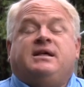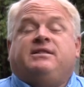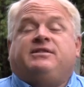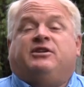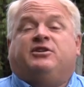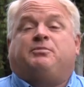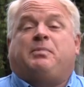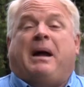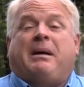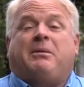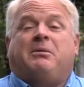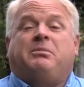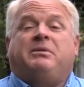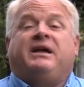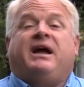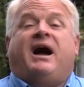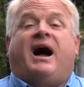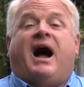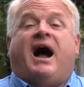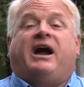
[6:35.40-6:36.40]
There's
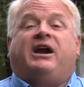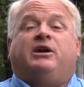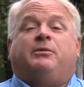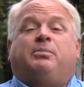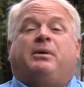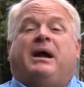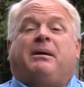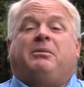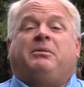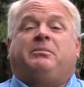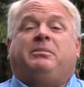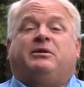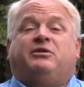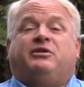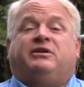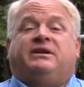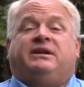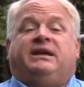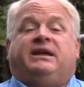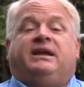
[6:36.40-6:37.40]
probably a higher
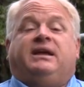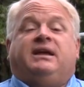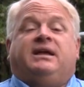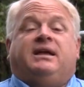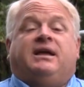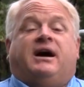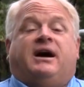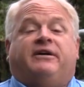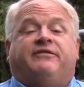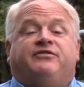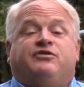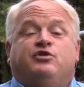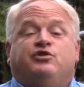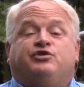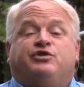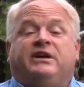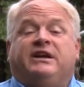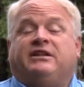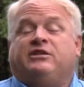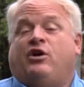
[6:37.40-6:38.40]
probability of
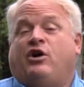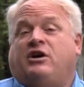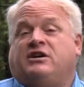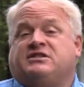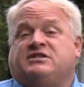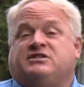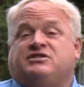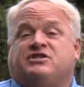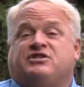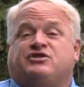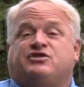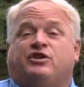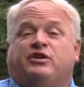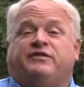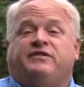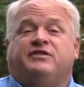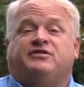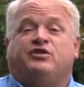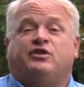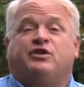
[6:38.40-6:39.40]
nutrient losses to
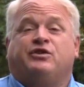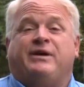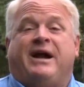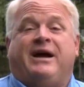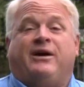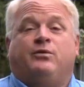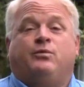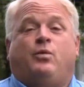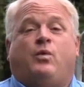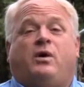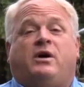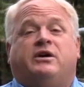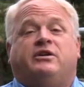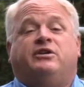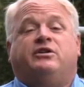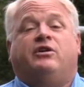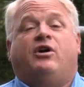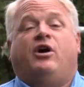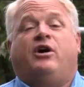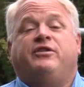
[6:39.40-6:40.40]
surface or
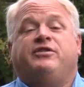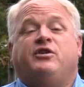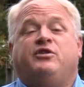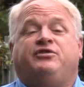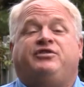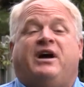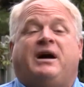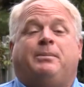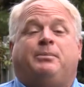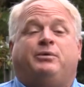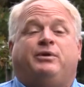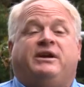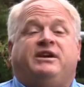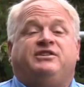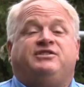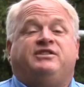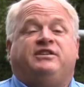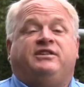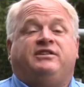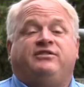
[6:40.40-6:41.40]
groundwater on those
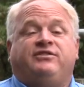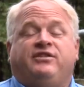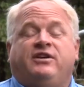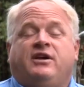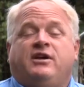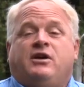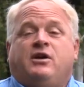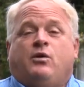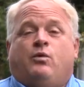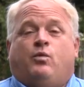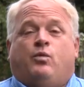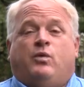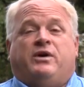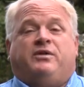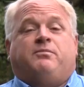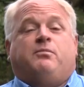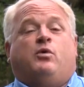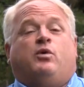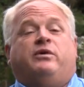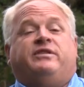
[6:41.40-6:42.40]
operations
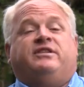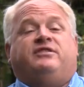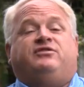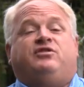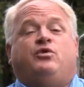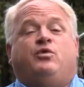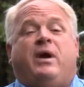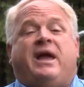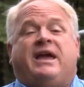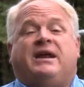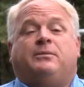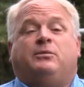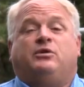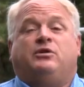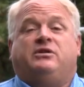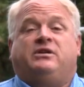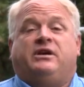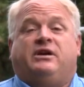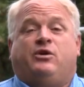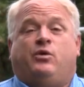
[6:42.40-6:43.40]
with more than 2
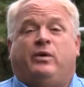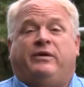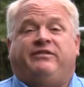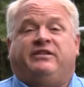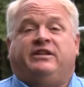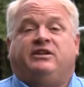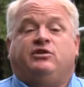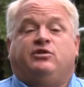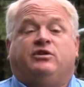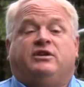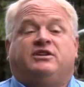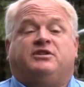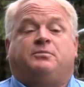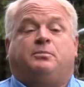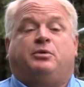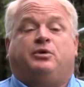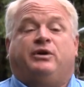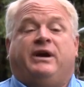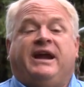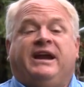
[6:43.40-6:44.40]
animal equivalent units
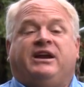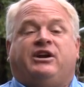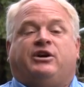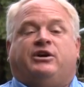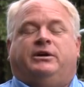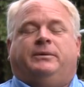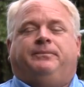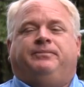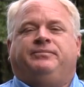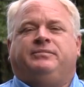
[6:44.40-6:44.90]
per acre.